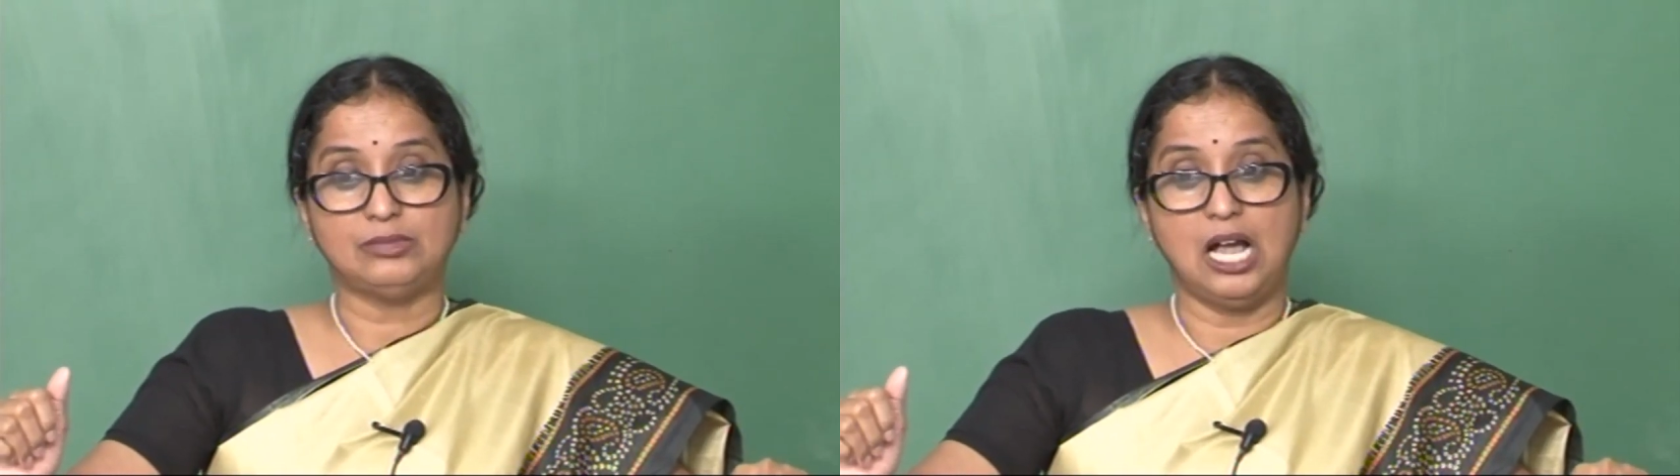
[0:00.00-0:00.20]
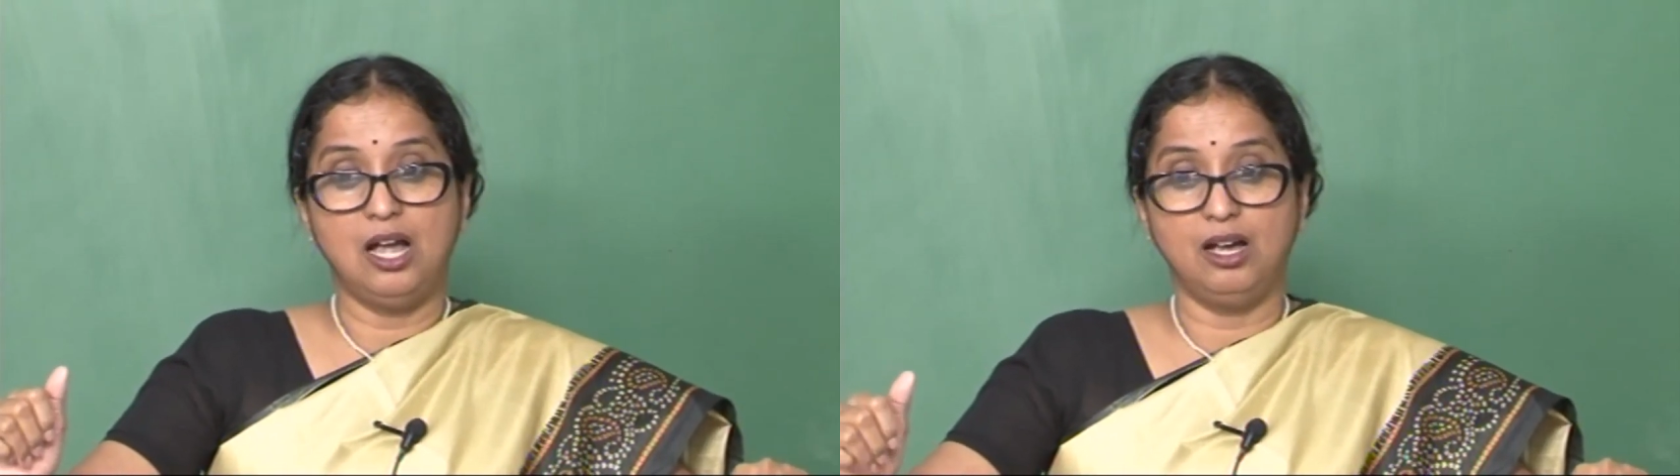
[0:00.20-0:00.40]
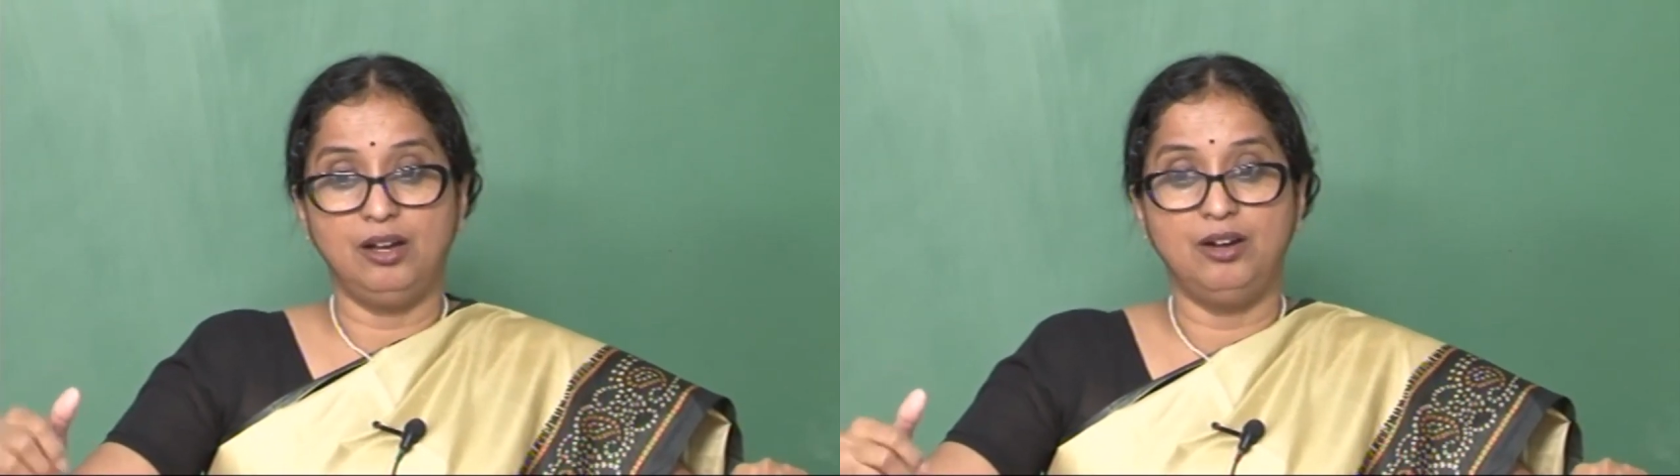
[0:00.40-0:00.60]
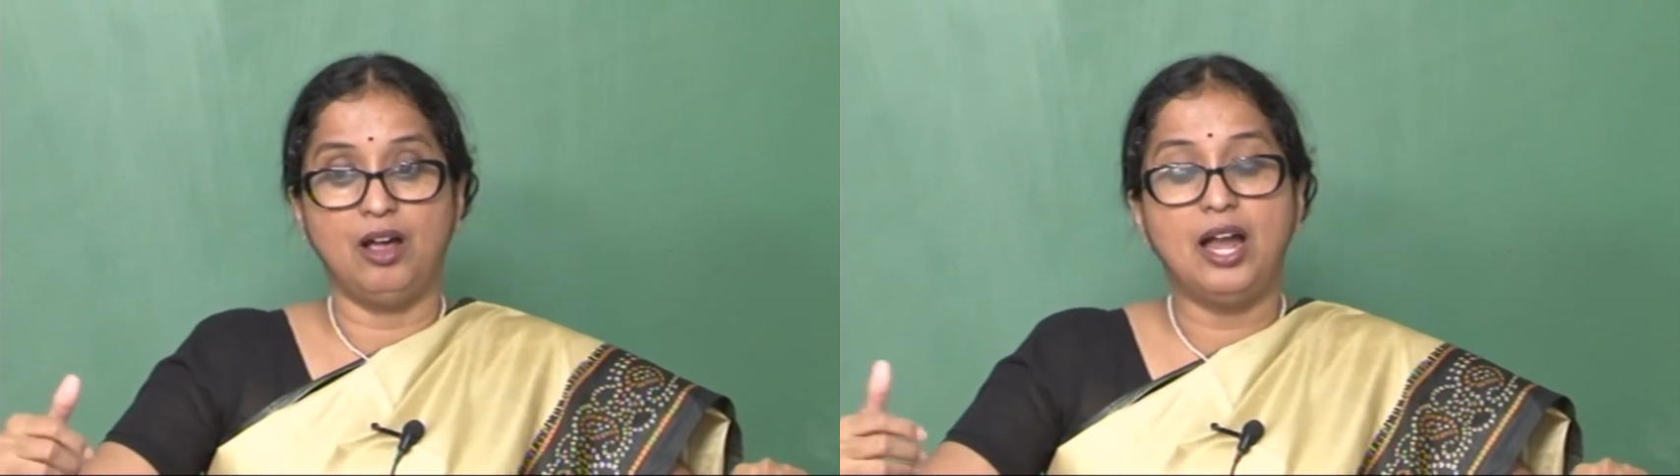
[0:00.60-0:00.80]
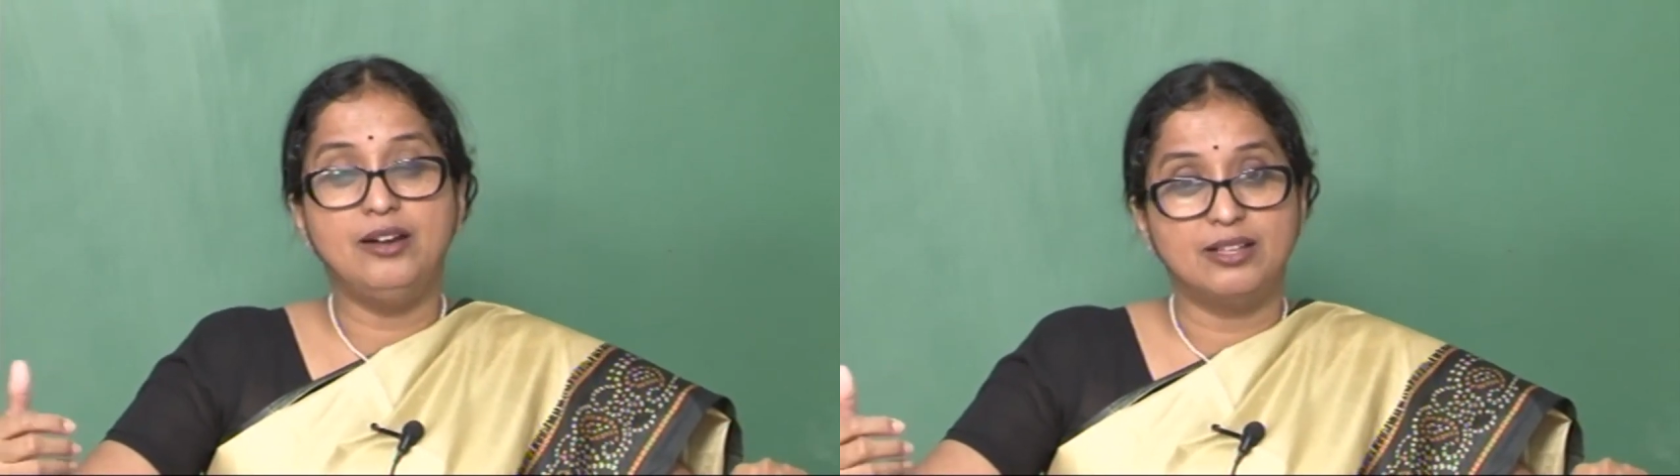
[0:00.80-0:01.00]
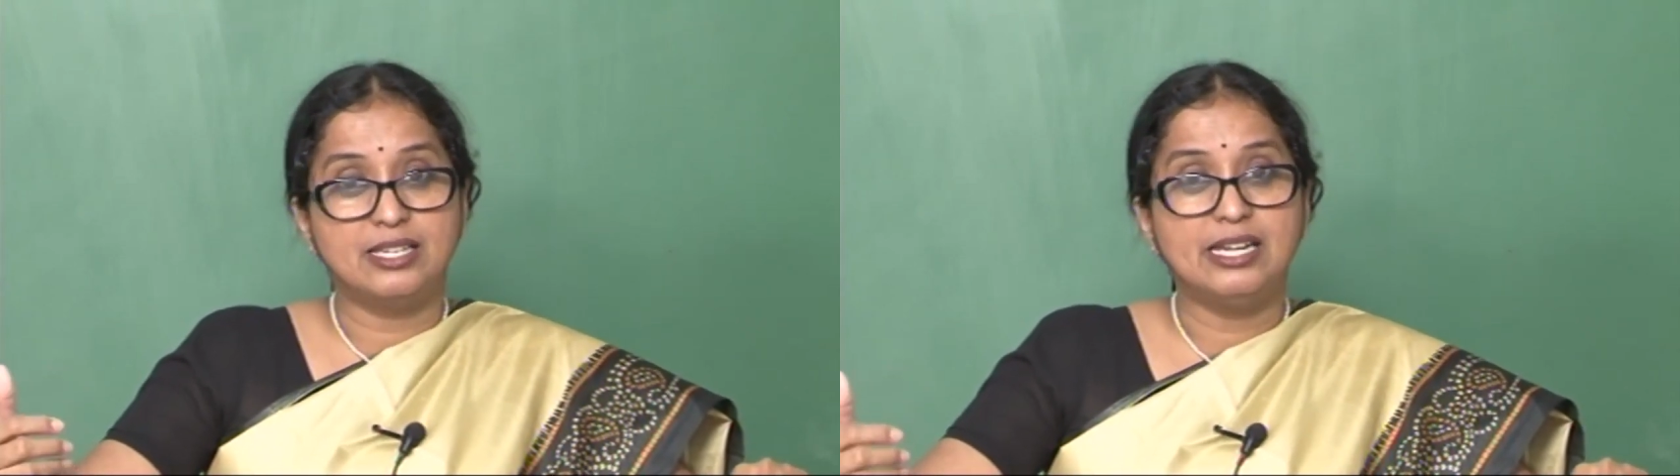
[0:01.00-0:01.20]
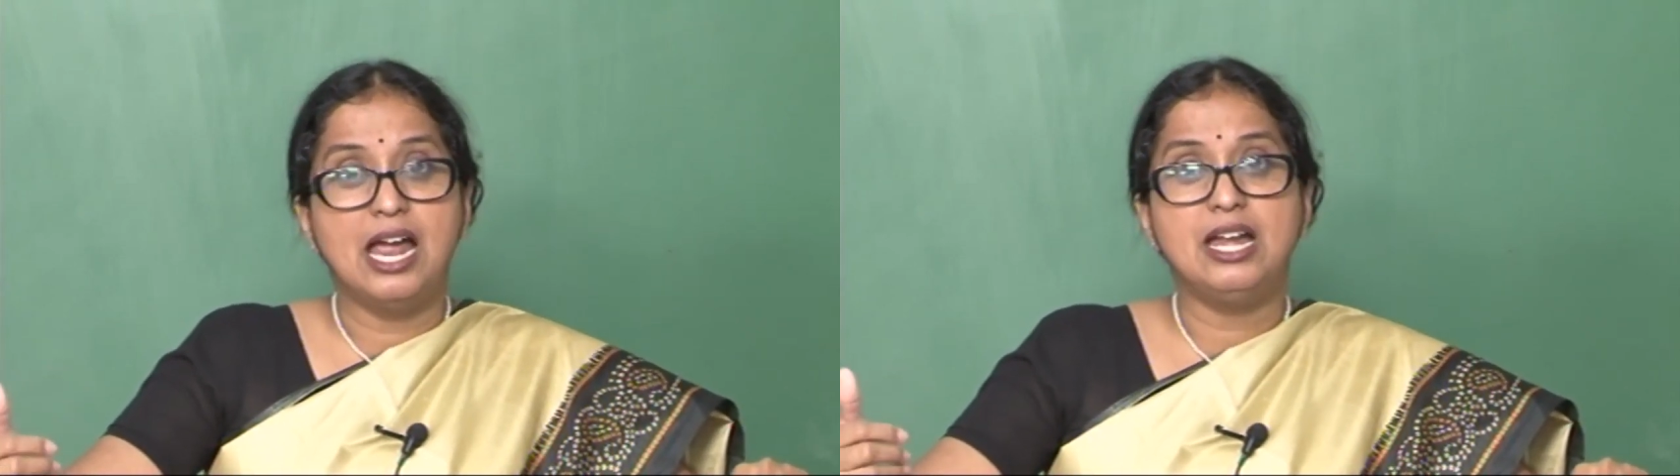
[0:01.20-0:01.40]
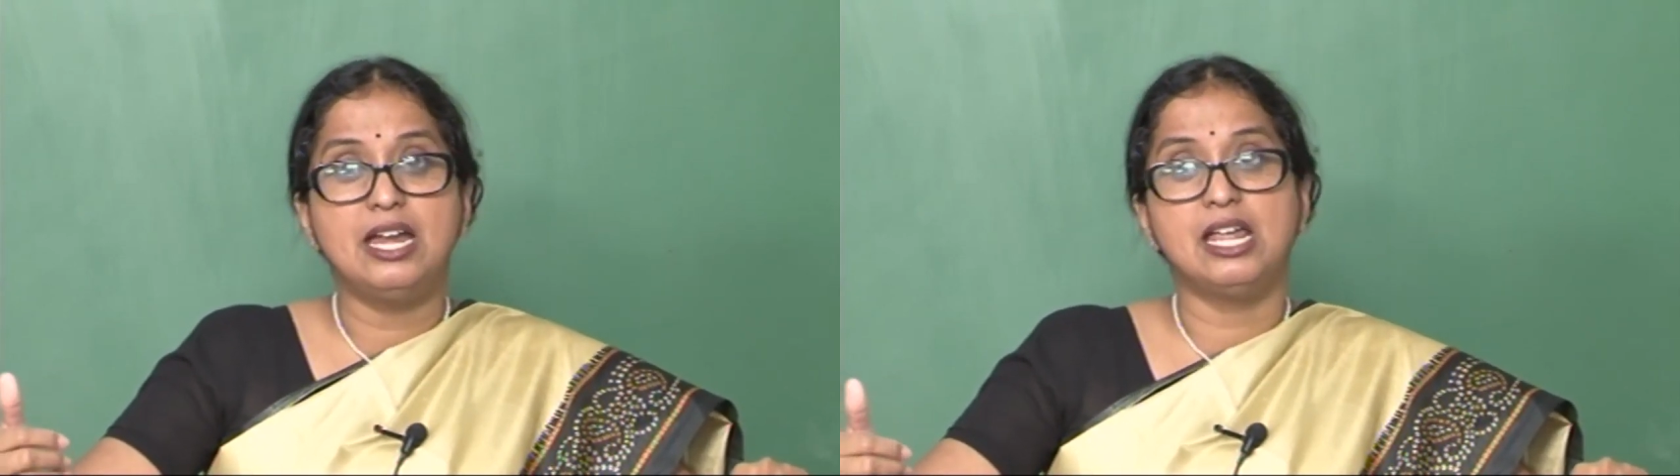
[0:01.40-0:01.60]
uh,
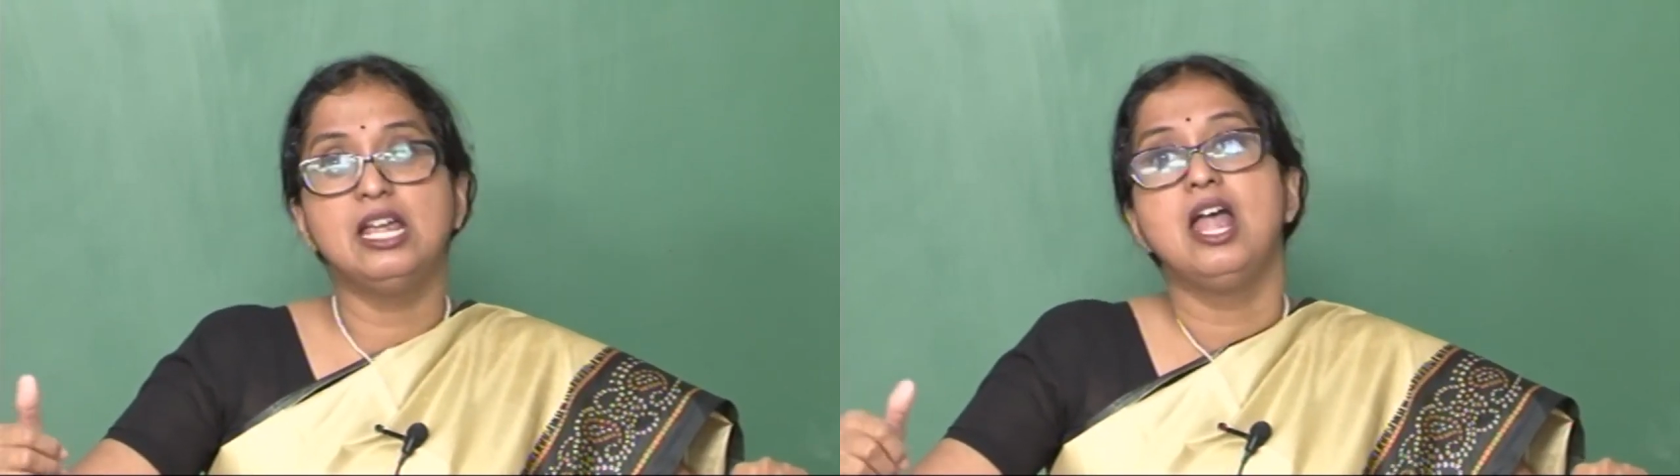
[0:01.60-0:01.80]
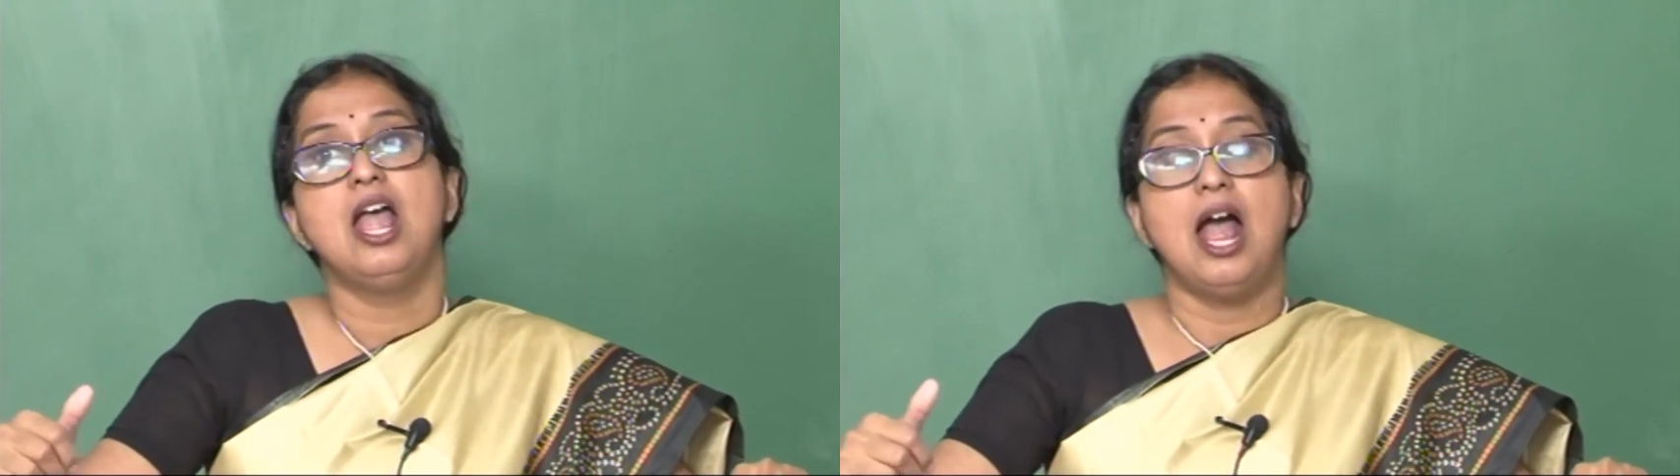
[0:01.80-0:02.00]
understanding